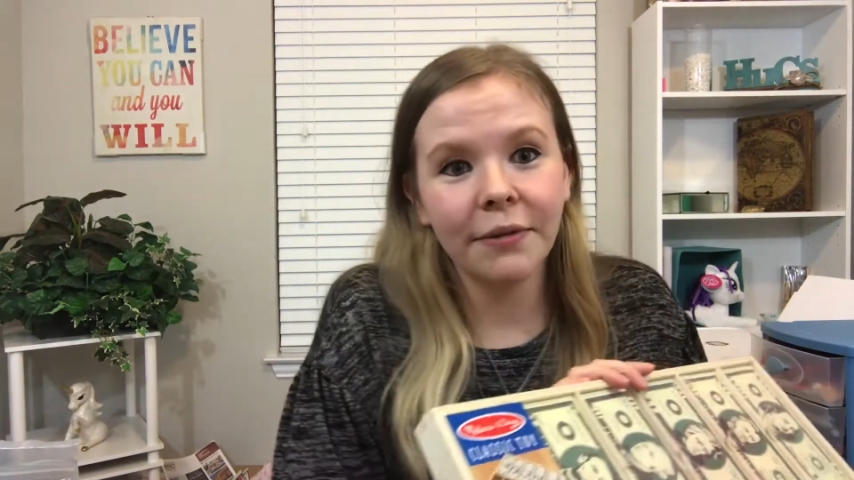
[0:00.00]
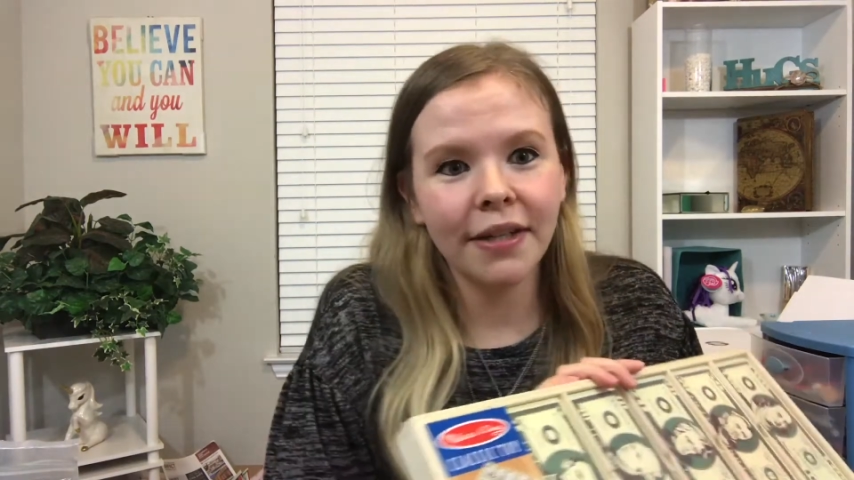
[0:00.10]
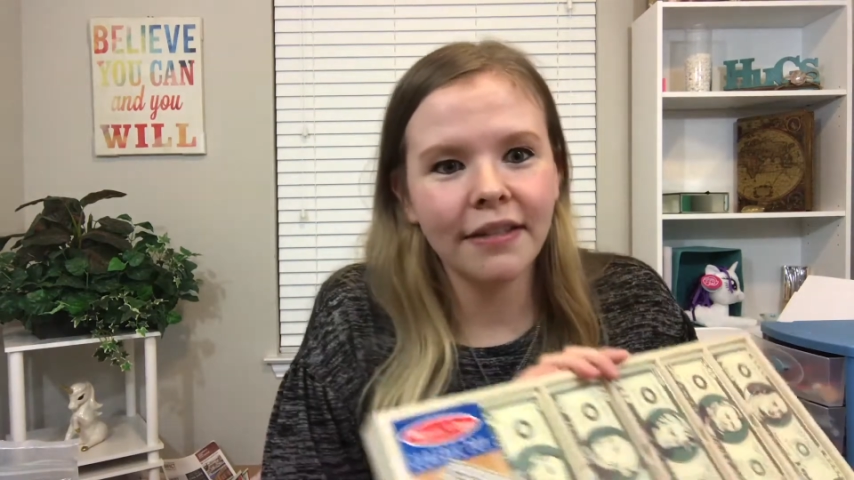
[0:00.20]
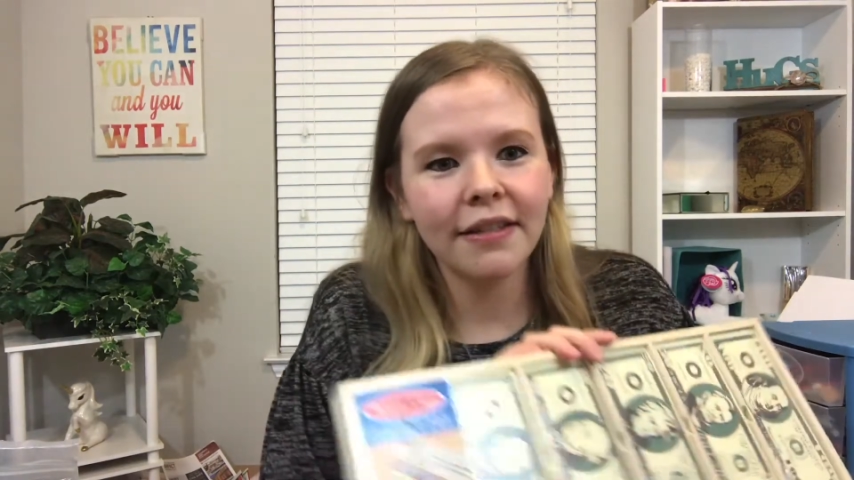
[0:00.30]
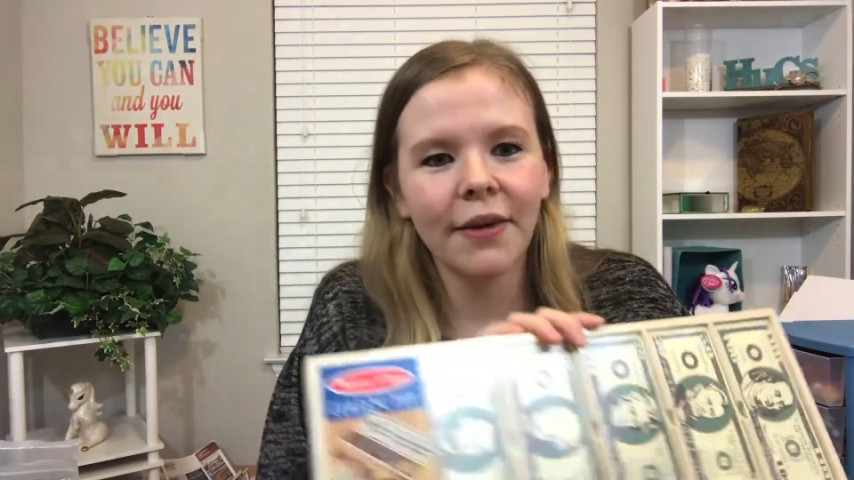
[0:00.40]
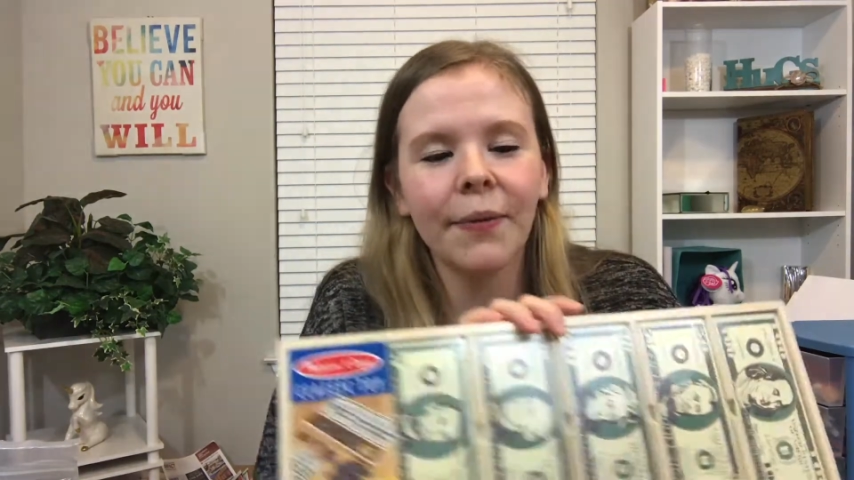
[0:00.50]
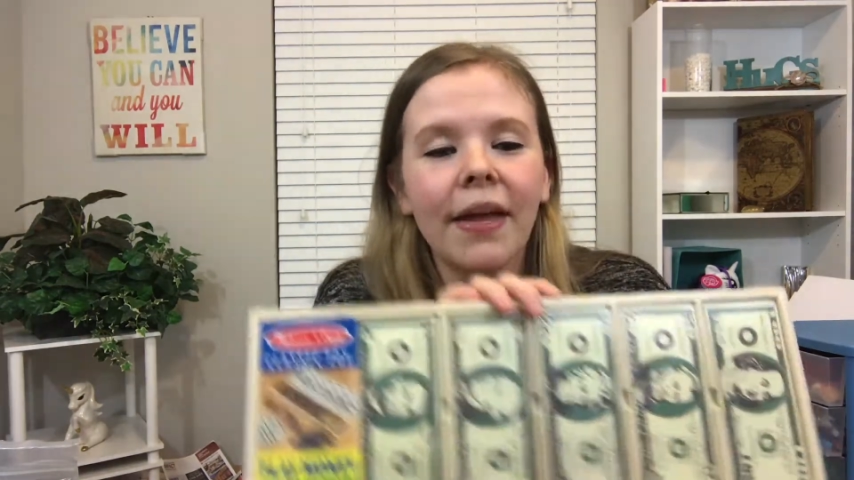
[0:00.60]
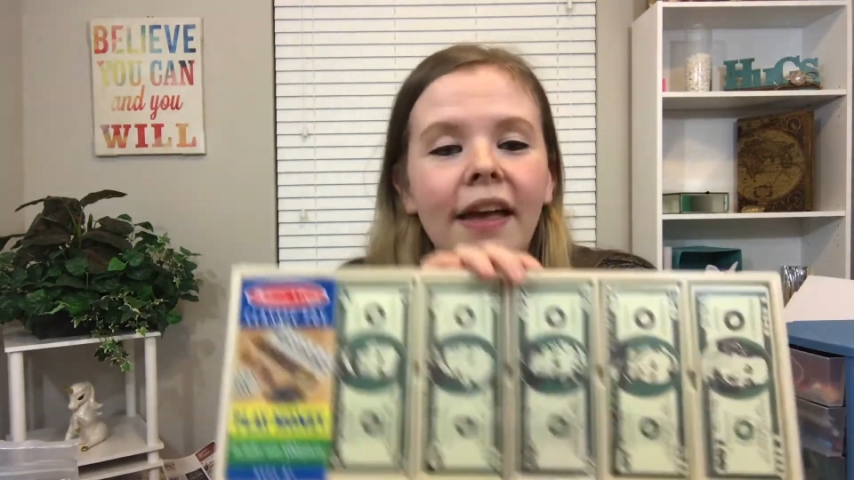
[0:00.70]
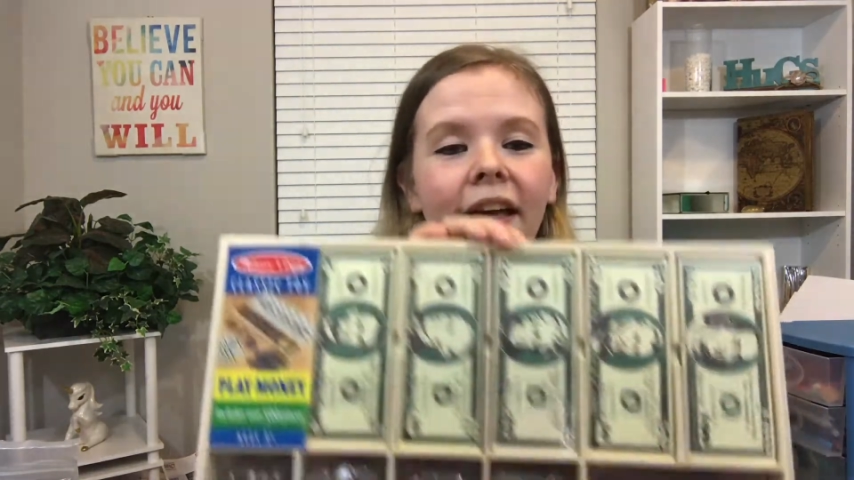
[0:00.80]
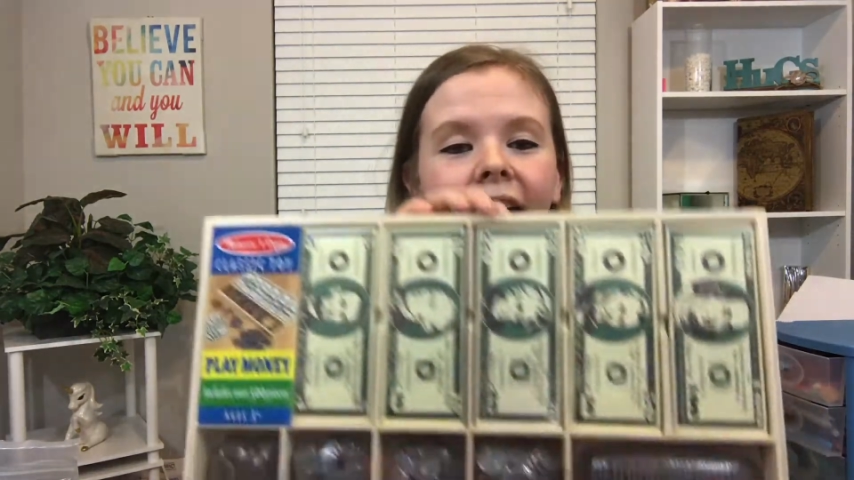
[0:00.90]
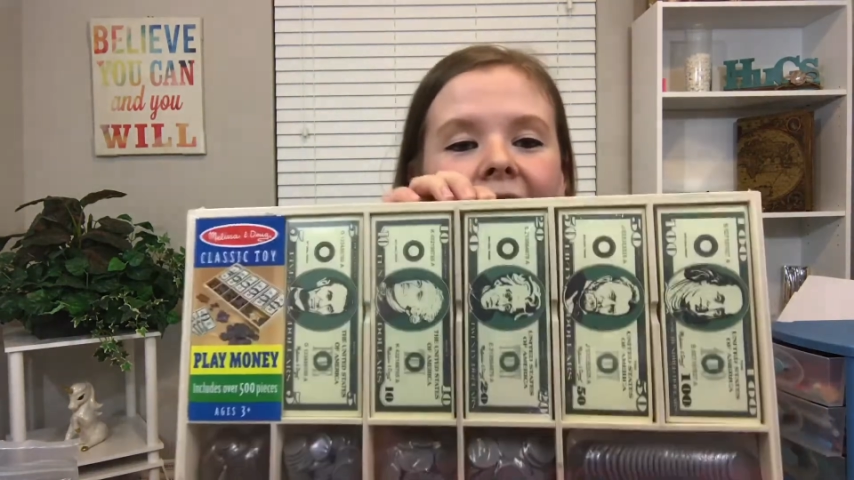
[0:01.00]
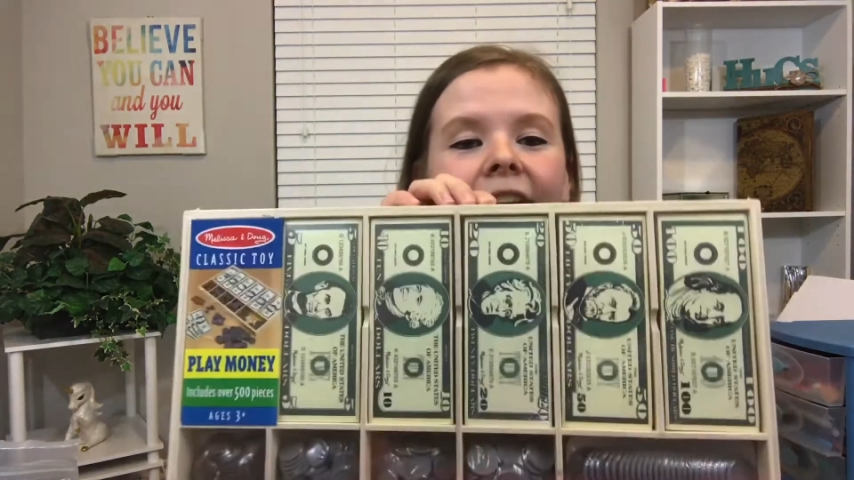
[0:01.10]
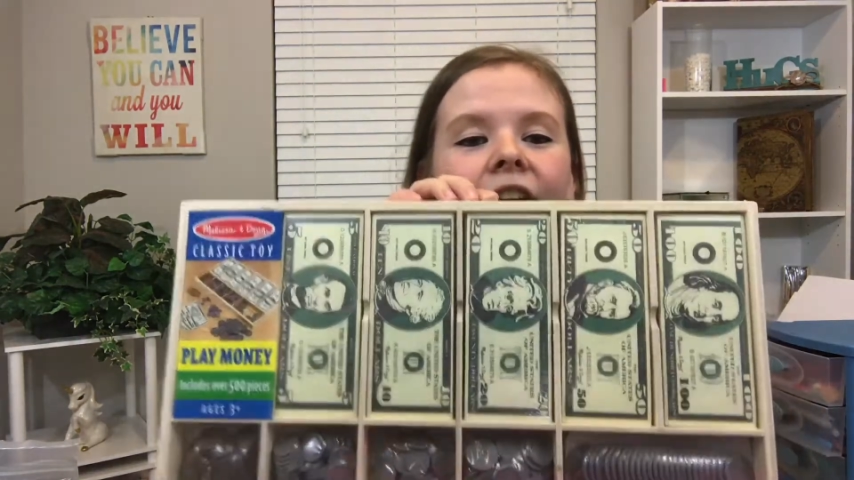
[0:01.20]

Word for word: one. So I